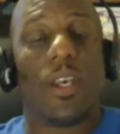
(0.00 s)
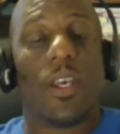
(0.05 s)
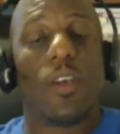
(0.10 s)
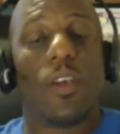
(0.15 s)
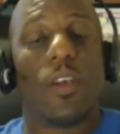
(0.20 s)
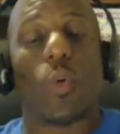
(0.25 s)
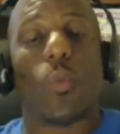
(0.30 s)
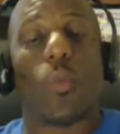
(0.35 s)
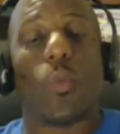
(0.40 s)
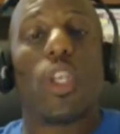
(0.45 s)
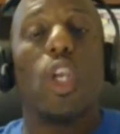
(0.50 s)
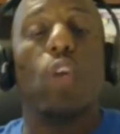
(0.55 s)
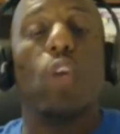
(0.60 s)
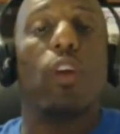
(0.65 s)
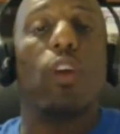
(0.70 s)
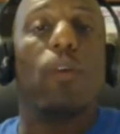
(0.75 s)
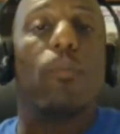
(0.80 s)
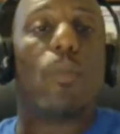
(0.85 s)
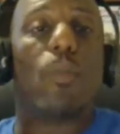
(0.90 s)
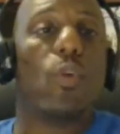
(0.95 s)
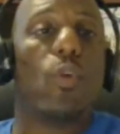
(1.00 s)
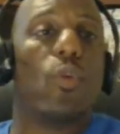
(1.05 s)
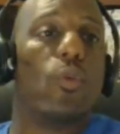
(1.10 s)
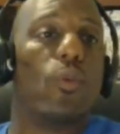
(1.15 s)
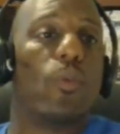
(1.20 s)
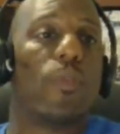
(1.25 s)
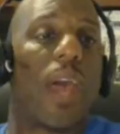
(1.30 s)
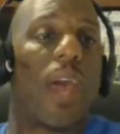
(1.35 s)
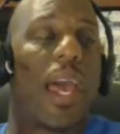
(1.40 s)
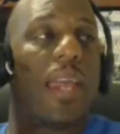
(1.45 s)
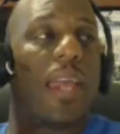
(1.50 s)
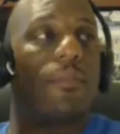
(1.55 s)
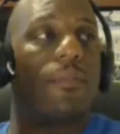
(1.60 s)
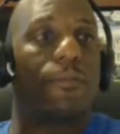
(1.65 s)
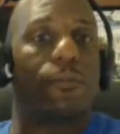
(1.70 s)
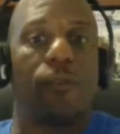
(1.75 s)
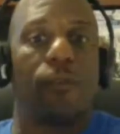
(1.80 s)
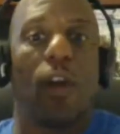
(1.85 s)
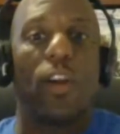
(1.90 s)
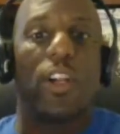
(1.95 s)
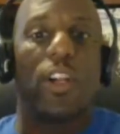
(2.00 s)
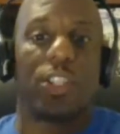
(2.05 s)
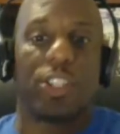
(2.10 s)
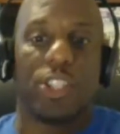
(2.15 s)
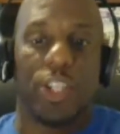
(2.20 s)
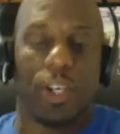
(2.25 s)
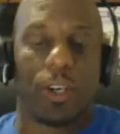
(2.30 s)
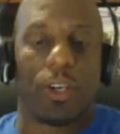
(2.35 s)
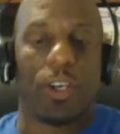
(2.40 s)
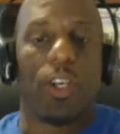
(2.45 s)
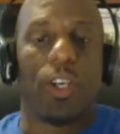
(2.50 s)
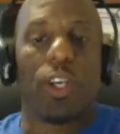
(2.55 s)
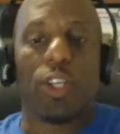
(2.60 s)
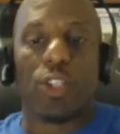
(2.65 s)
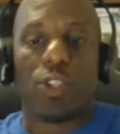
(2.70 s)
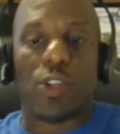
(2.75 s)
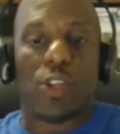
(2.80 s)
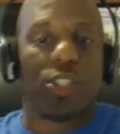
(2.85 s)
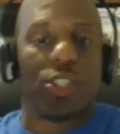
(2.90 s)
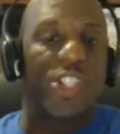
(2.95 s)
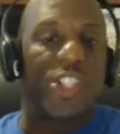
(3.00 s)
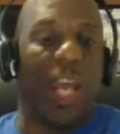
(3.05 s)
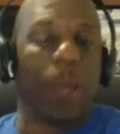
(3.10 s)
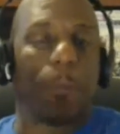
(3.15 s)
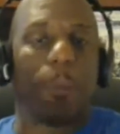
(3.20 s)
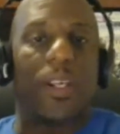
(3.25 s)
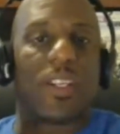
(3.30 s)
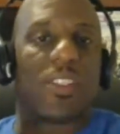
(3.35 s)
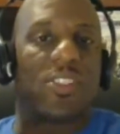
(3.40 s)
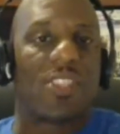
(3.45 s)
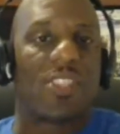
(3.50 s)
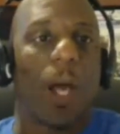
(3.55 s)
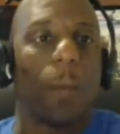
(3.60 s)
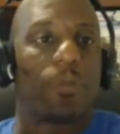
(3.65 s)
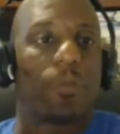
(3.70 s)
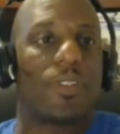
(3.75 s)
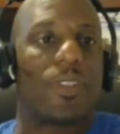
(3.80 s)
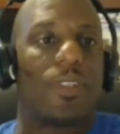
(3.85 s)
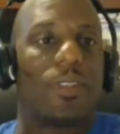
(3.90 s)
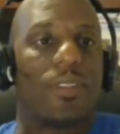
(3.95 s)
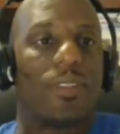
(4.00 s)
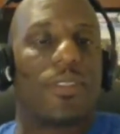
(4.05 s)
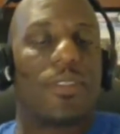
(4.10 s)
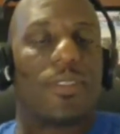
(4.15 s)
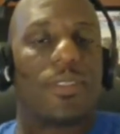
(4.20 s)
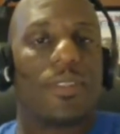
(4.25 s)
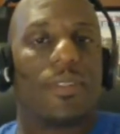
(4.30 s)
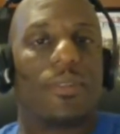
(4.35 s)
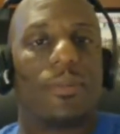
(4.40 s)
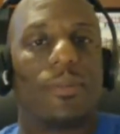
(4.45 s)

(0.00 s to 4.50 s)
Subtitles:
So when you remove that furniture, you're shaping substance.